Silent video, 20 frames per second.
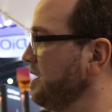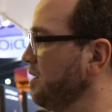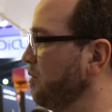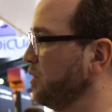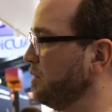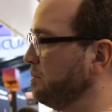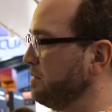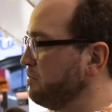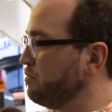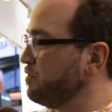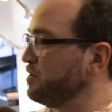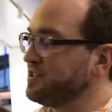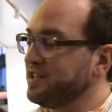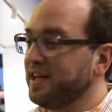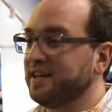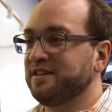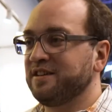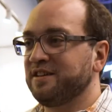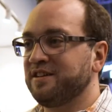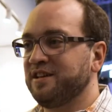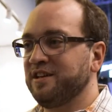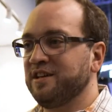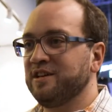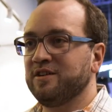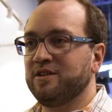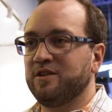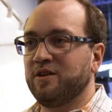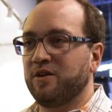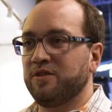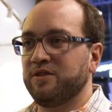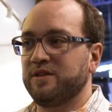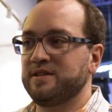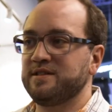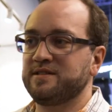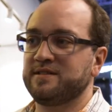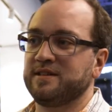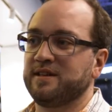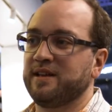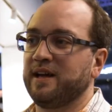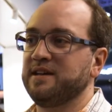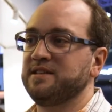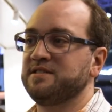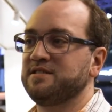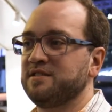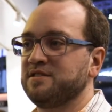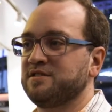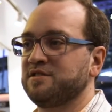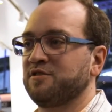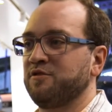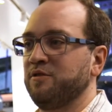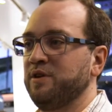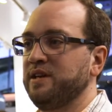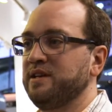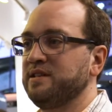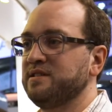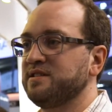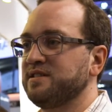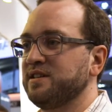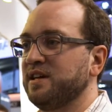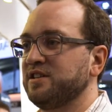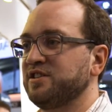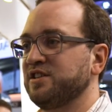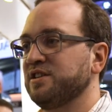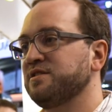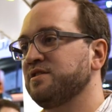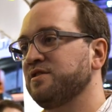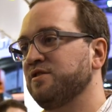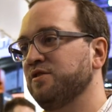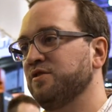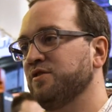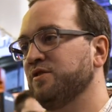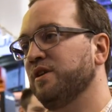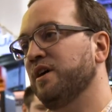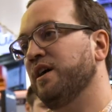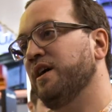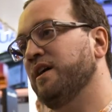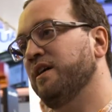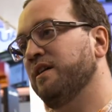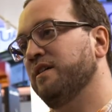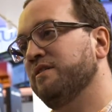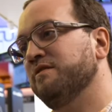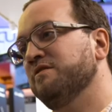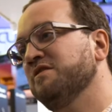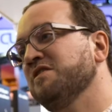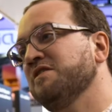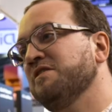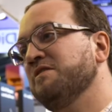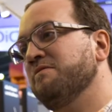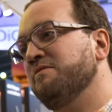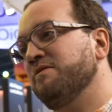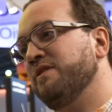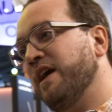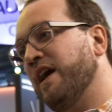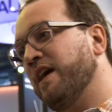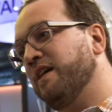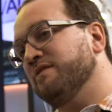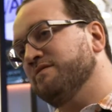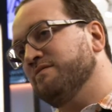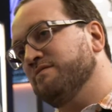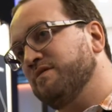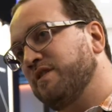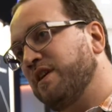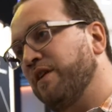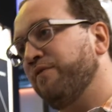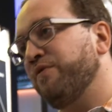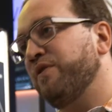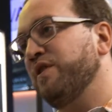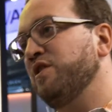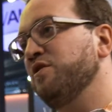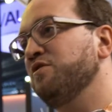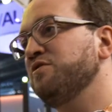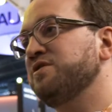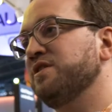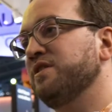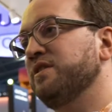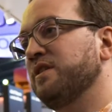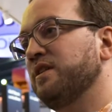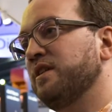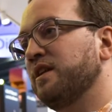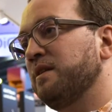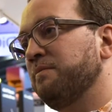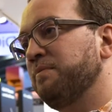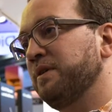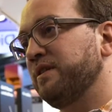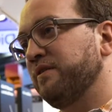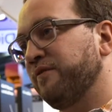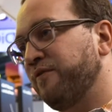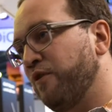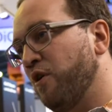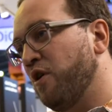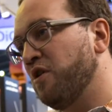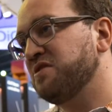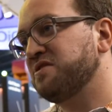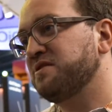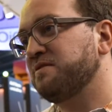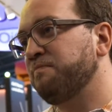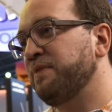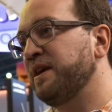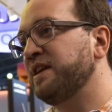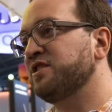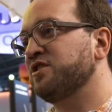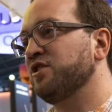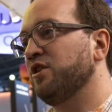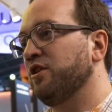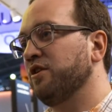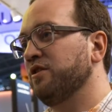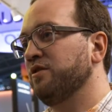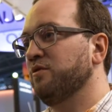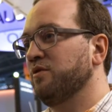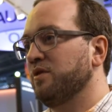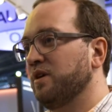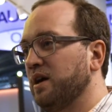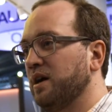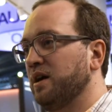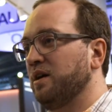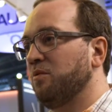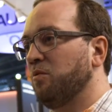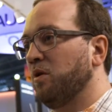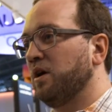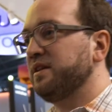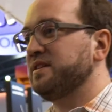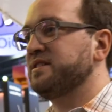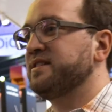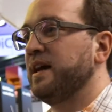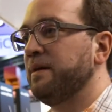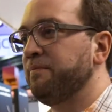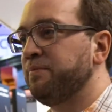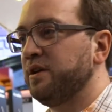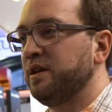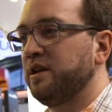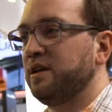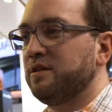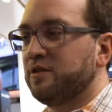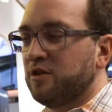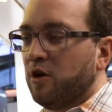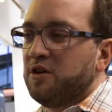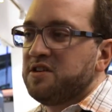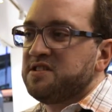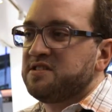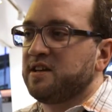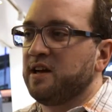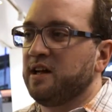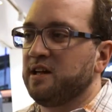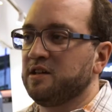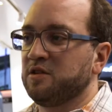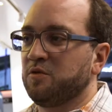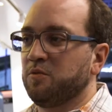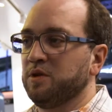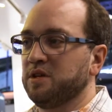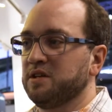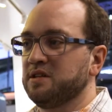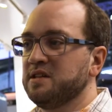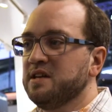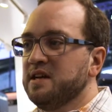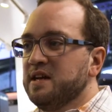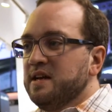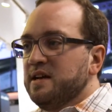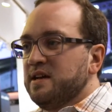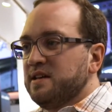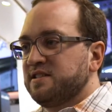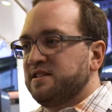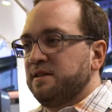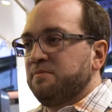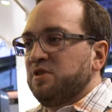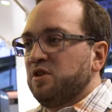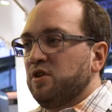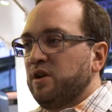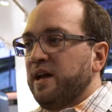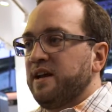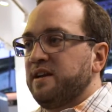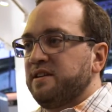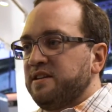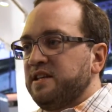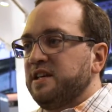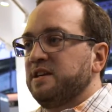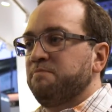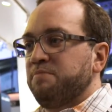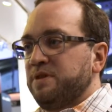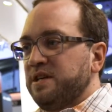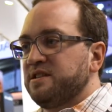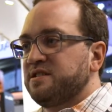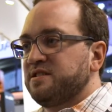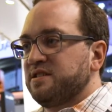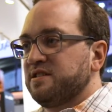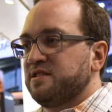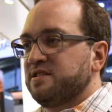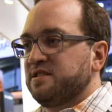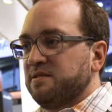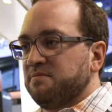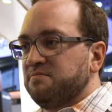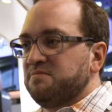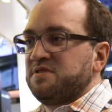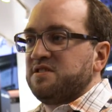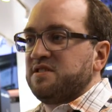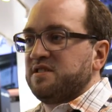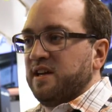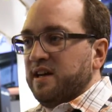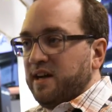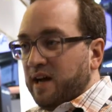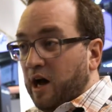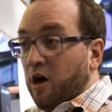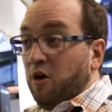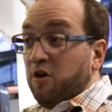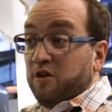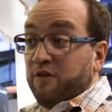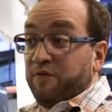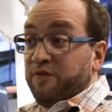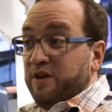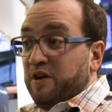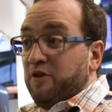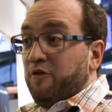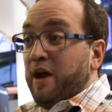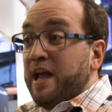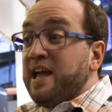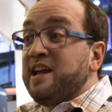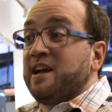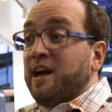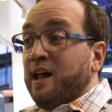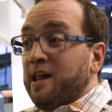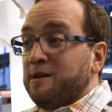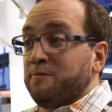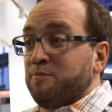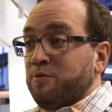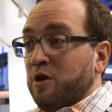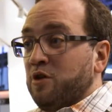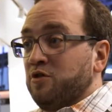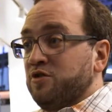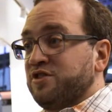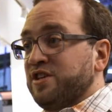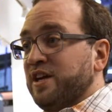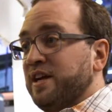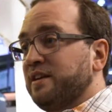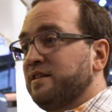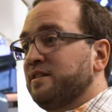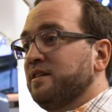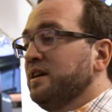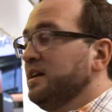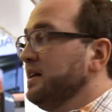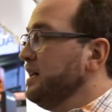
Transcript: will be presented here on these nice screens, just to give the user a little bit of first picture on what is happening. Noisecard will simulate DNB systems out of an array calc project